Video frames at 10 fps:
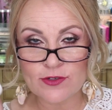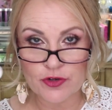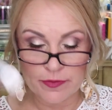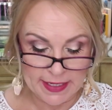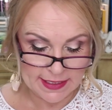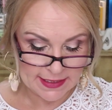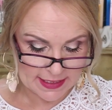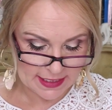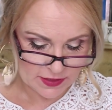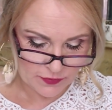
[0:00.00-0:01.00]
tremendous
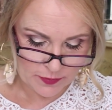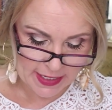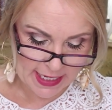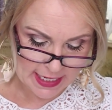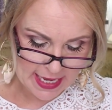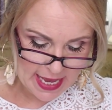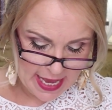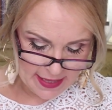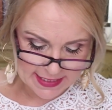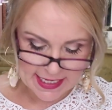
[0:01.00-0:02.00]
things for me.
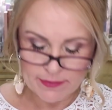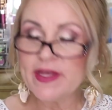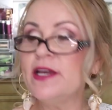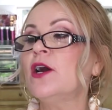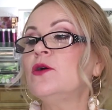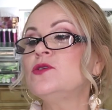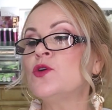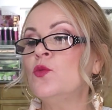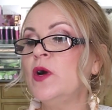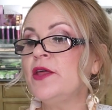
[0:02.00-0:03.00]
Same thing goes
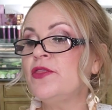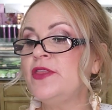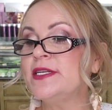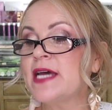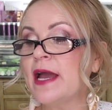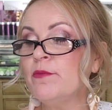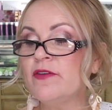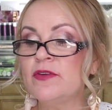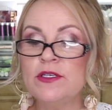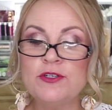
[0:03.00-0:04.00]
with the Time
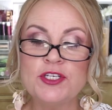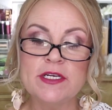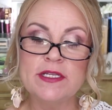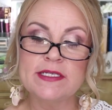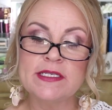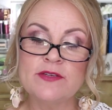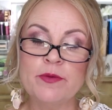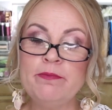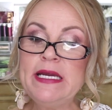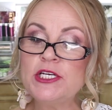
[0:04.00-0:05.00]
Revolution. This is
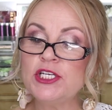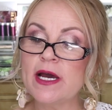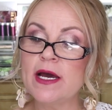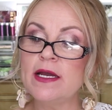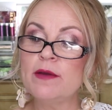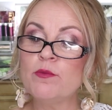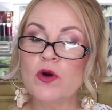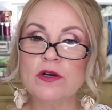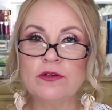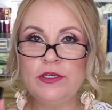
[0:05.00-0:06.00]
from Missha
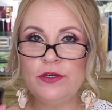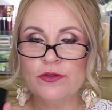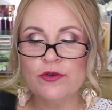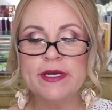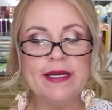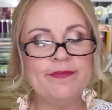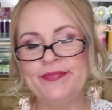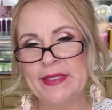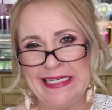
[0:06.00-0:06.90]
Immortal Youth Cream.